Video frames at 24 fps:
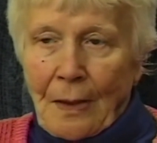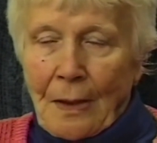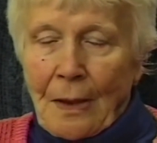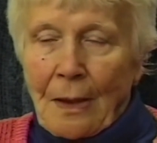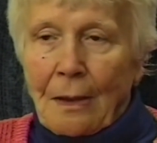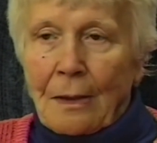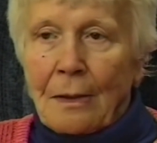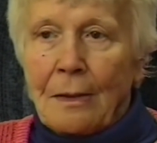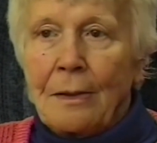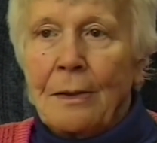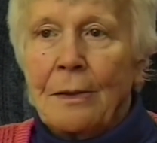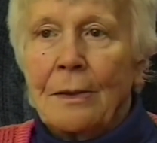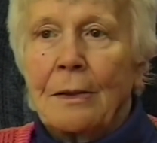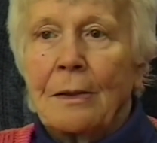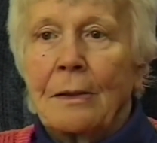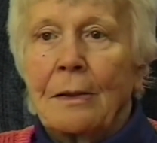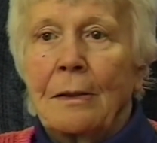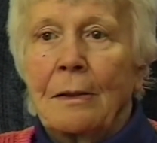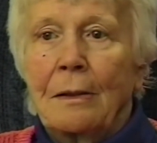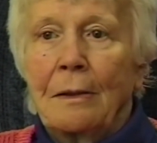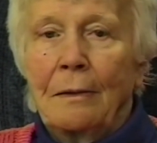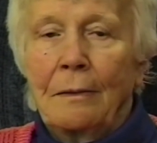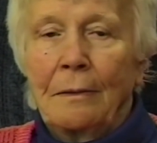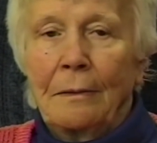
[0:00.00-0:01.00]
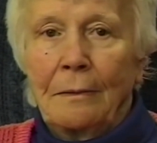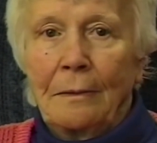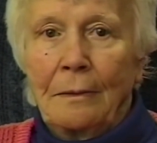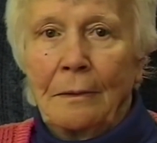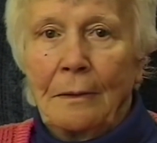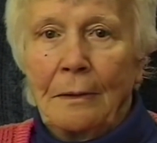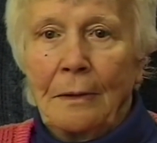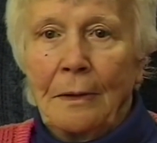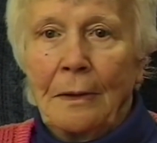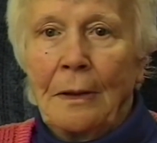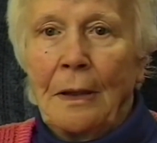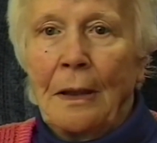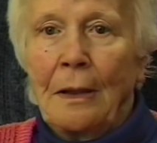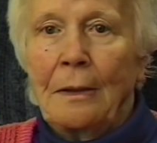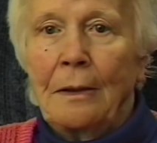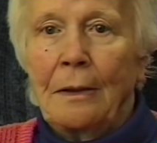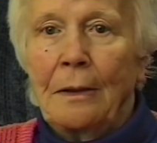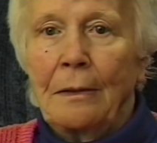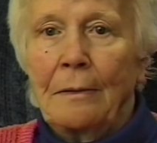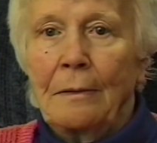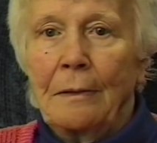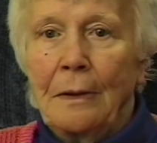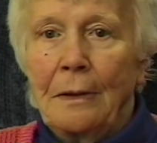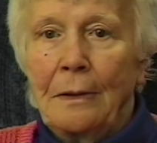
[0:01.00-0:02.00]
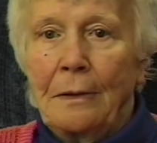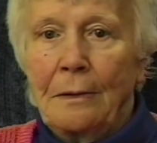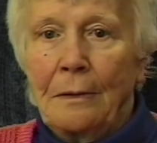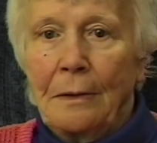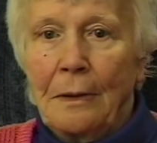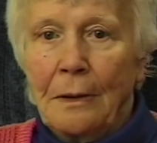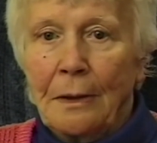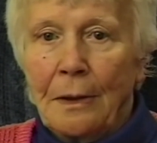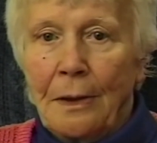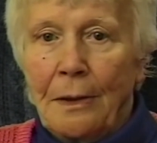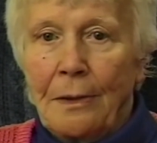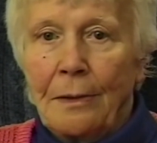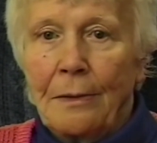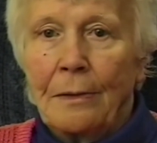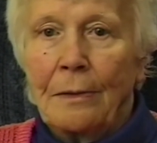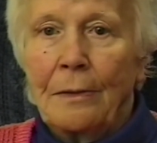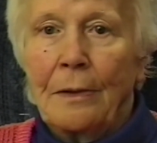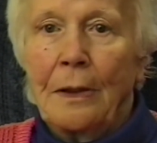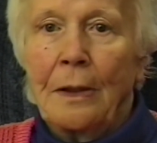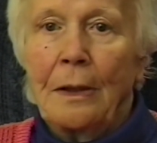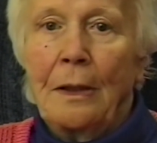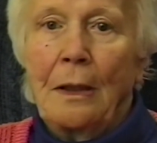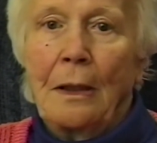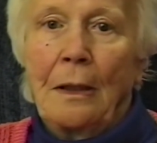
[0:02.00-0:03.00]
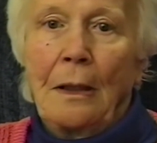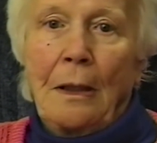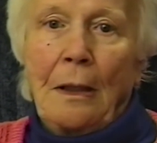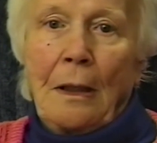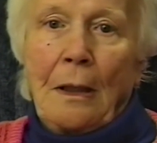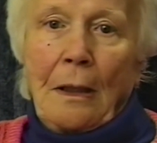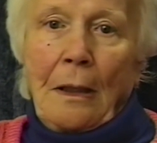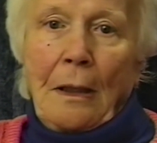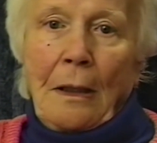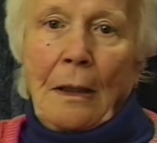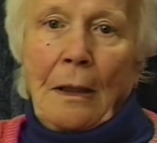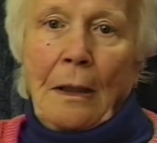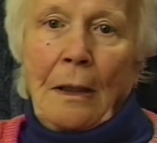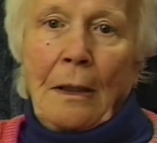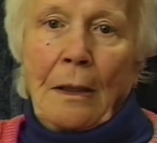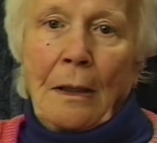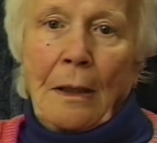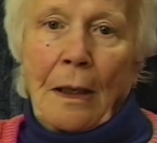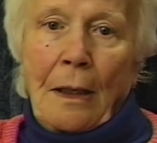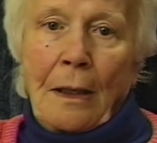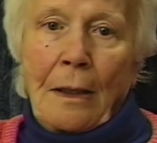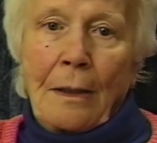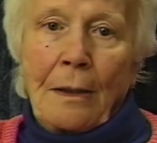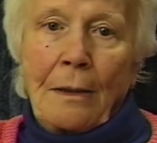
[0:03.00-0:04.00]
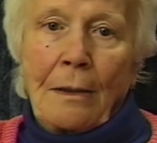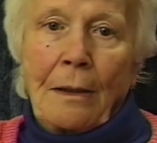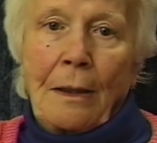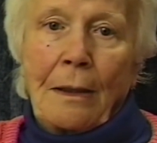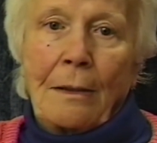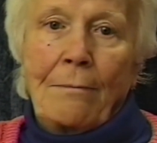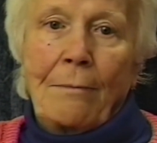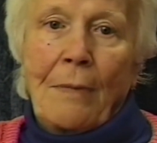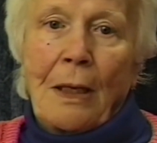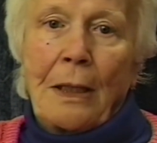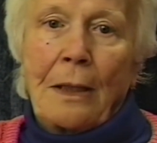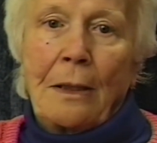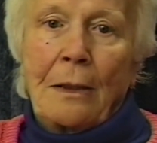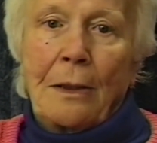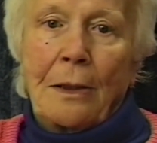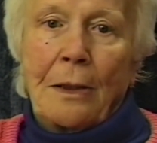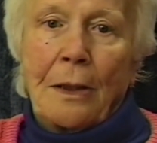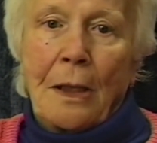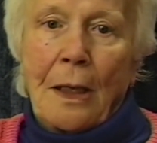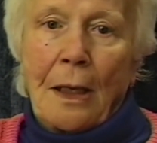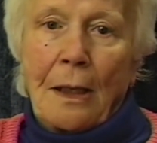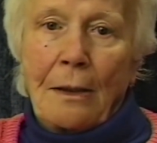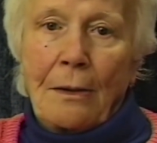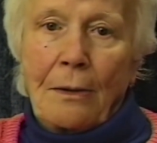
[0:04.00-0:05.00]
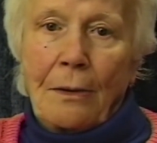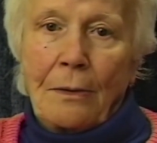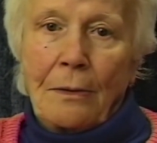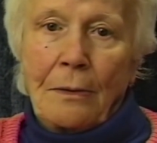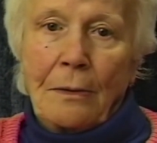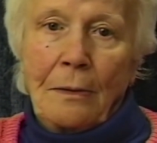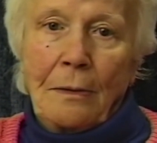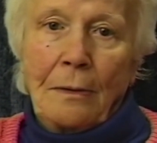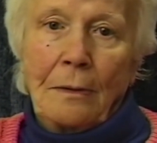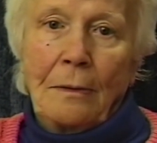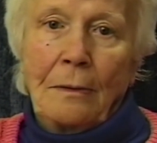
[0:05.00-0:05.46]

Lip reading: Yes, he had to return it. And then they made the ghetto,